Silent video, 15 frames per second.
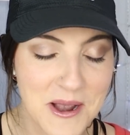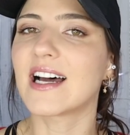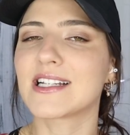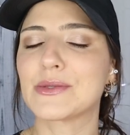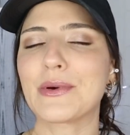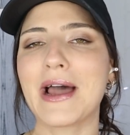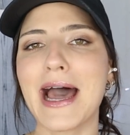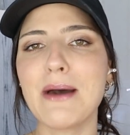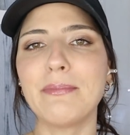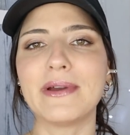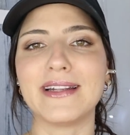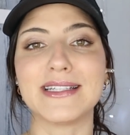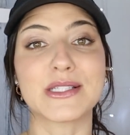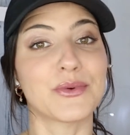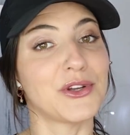That's what
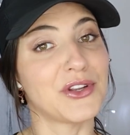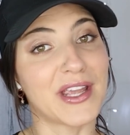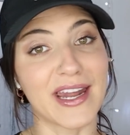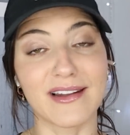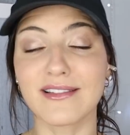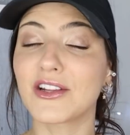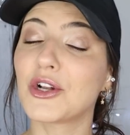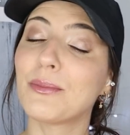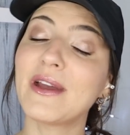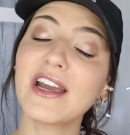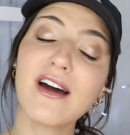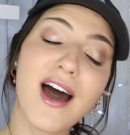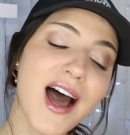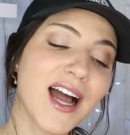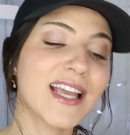happens when you get a little
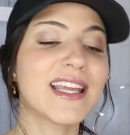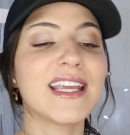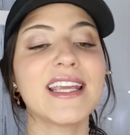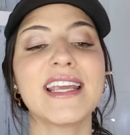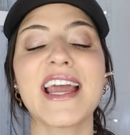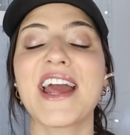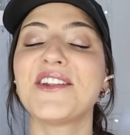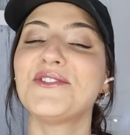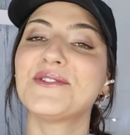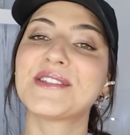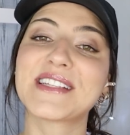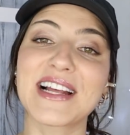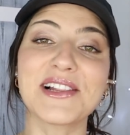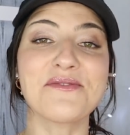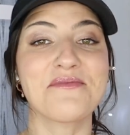bit cocky and you
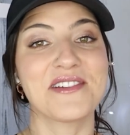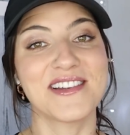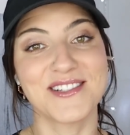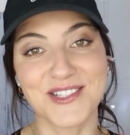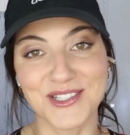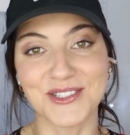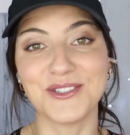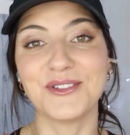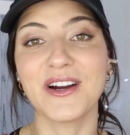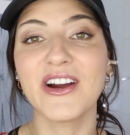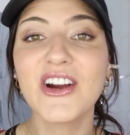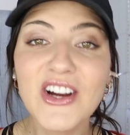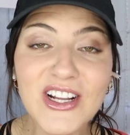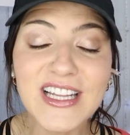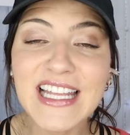celebrate too
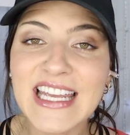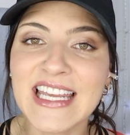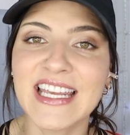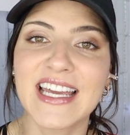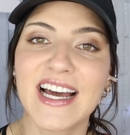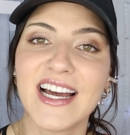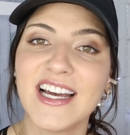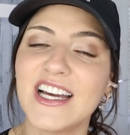early.